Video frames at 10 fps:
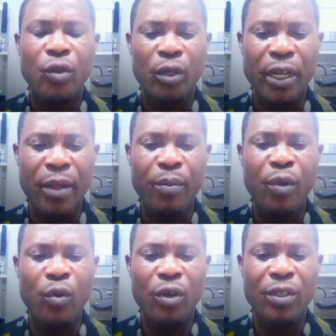To them,
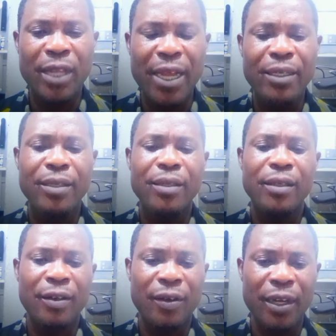he was that
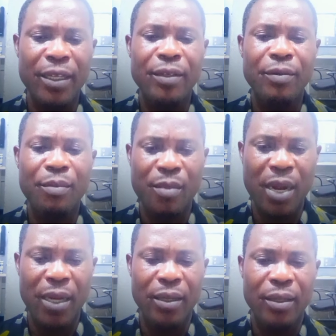great
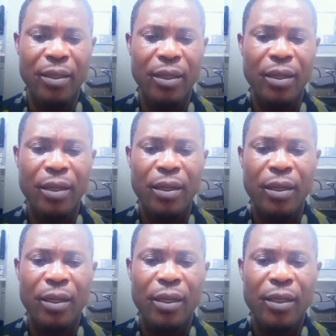man,
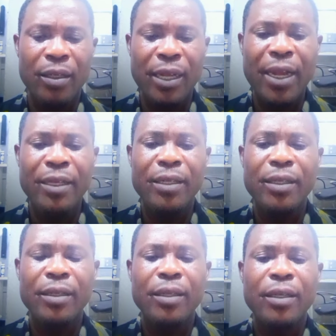that
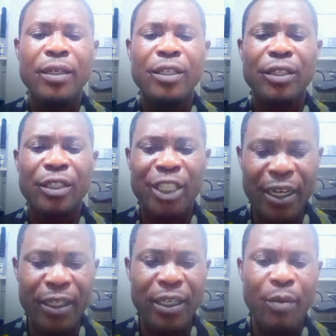
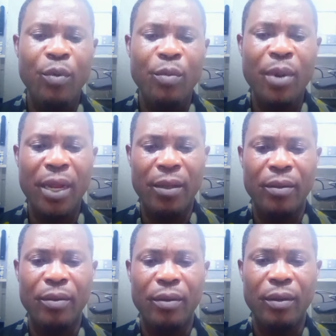charitable man
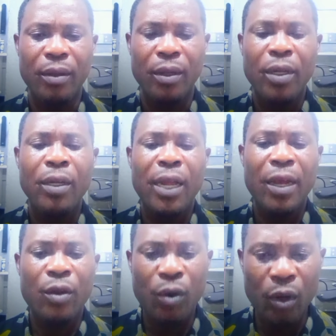
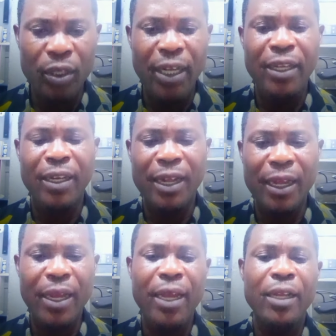that clothed the
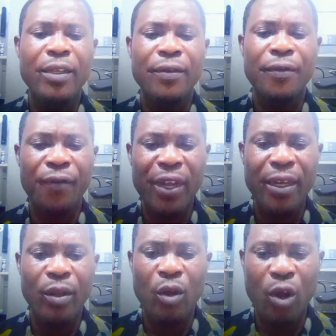naked,
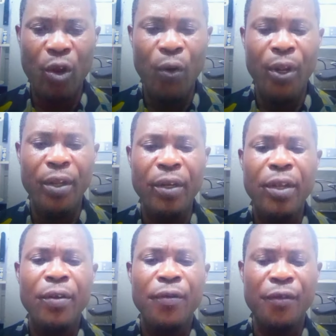fed the hungry,
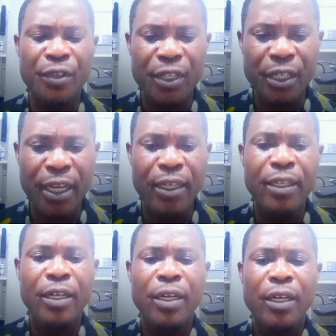visited